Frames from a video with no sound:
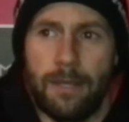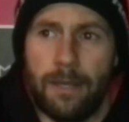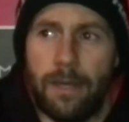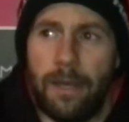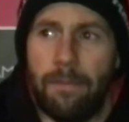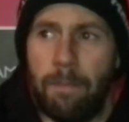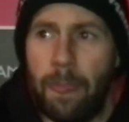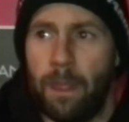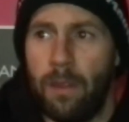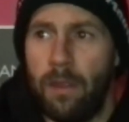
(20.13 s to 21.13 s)

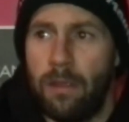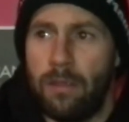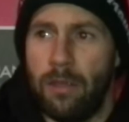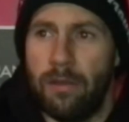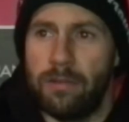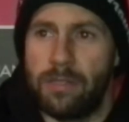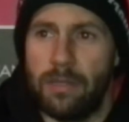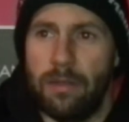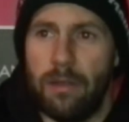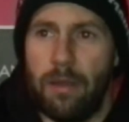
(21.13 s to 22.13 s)
It's
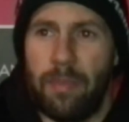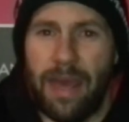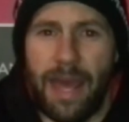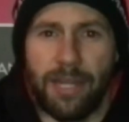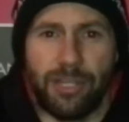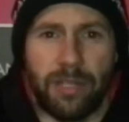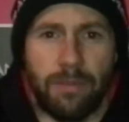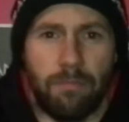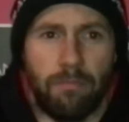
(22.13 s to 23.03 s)
a bit edgy,